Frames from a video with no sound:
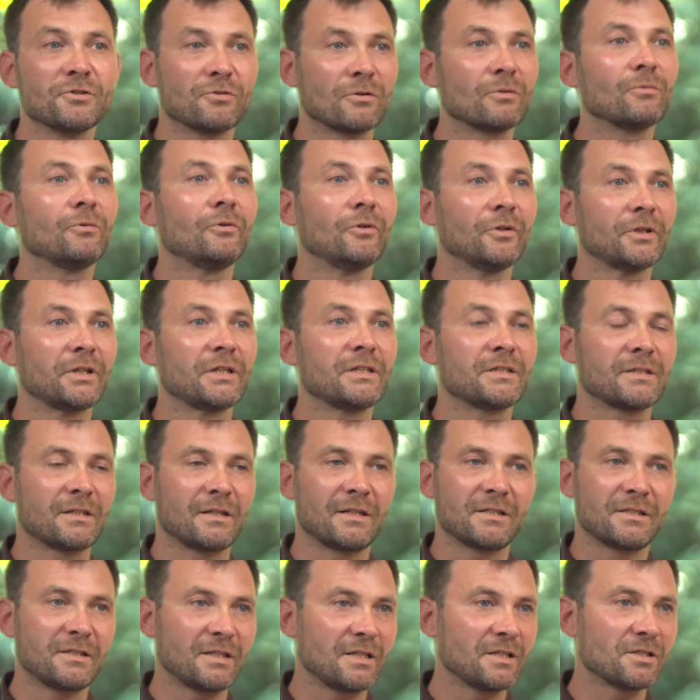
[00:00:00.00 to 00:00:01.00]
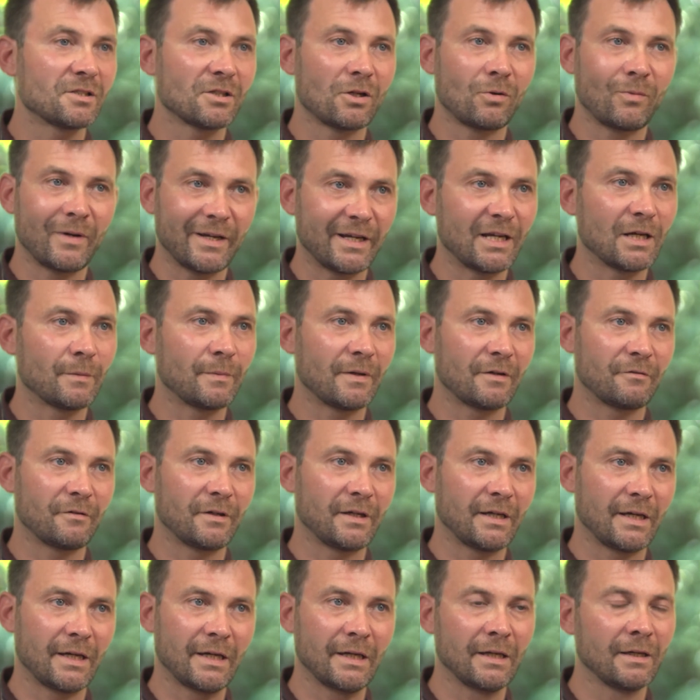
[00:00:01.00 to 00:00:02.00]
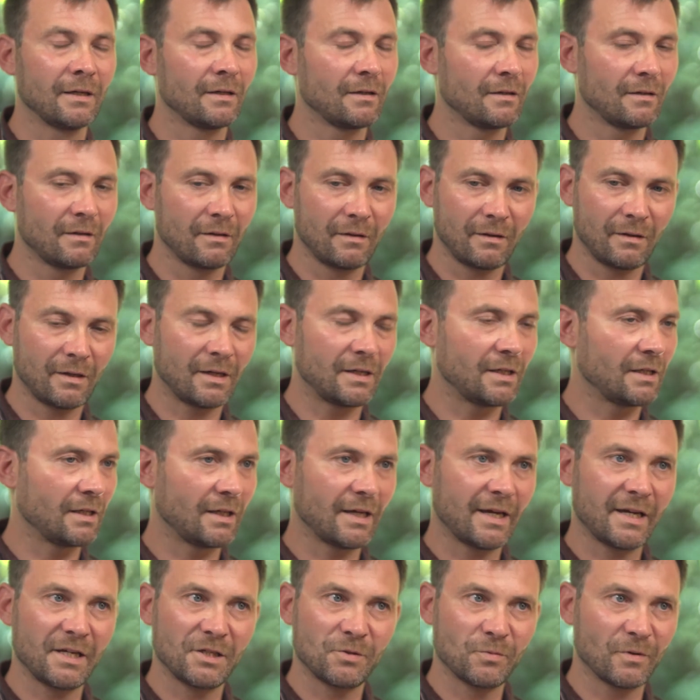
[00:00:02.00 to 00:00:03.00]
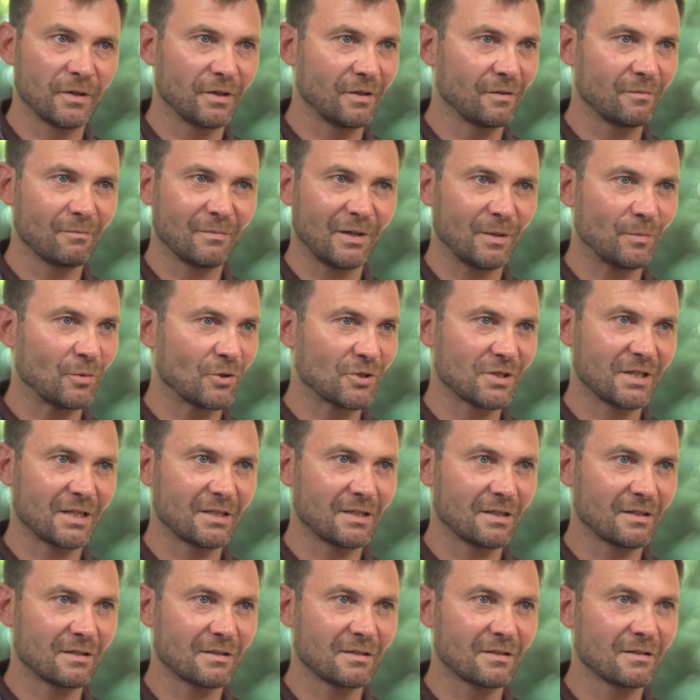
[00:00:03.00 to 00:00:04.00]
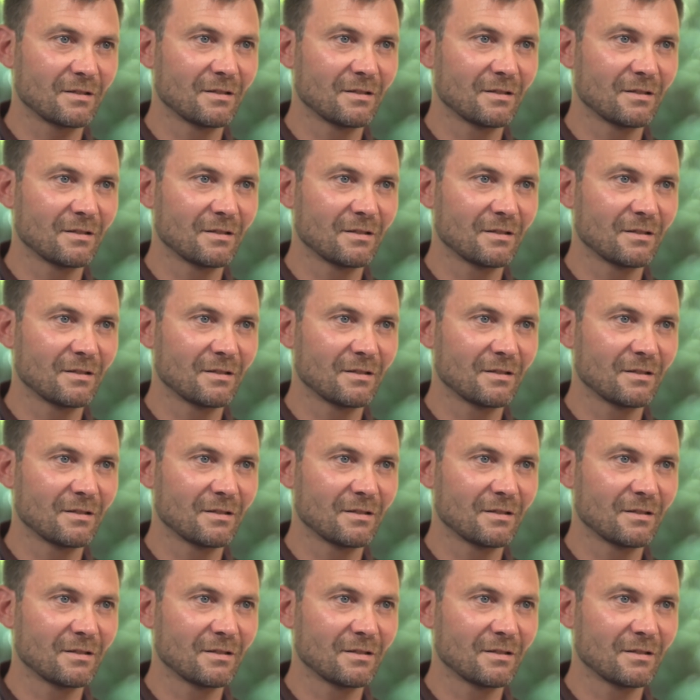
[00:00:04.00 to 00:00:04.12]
reward, is that I see Sol wake up every day and engage with my prosthetics.